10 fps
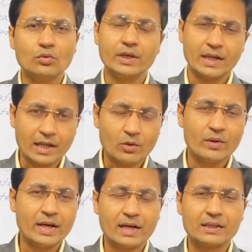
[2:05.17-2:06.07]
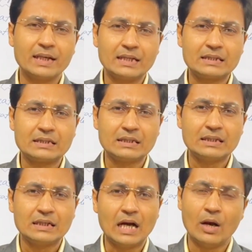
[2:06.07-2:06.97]
We are aware that
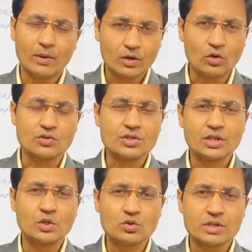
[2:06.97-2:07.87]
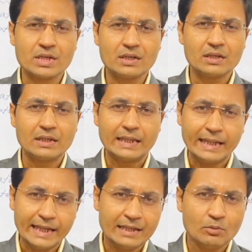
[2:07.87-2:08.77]
our constitution
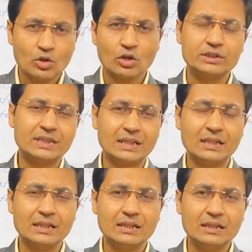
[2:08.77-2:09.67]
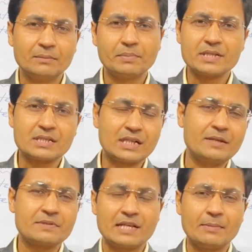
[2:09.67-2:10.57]
etymologically
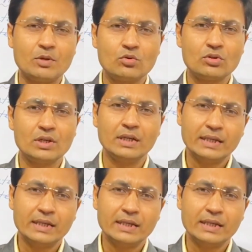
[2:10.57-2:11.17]
prescribes about